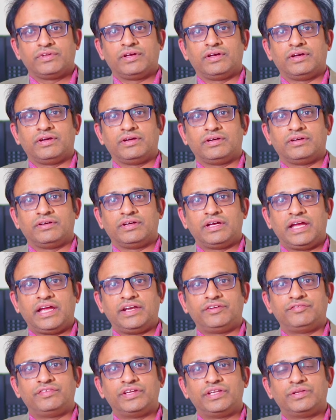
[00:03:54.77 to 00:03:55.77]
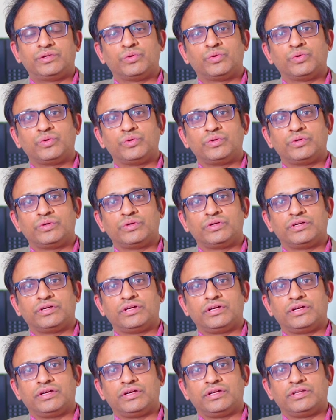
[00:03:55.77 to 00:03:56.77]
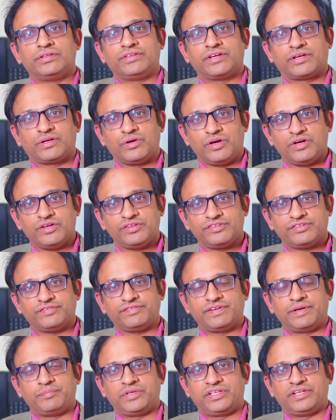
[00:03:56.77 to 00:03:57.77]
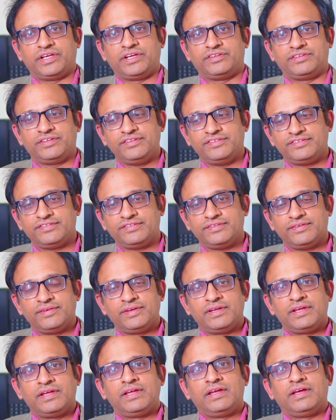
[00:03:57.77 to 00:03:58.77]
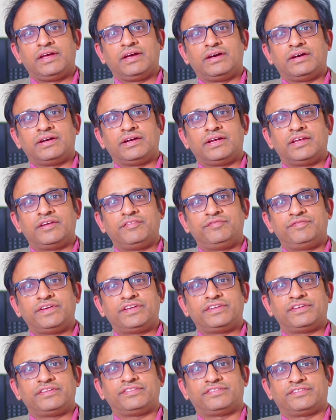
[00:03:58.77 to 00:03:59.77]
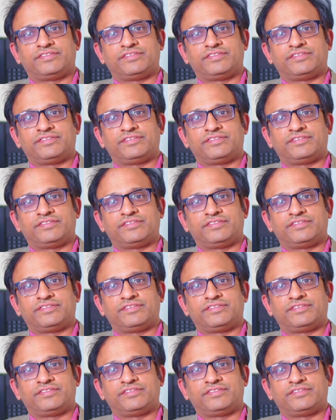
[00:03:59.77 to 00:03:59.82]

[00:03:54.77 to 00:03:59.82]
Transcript: and we know the cause of hepatitis, if it is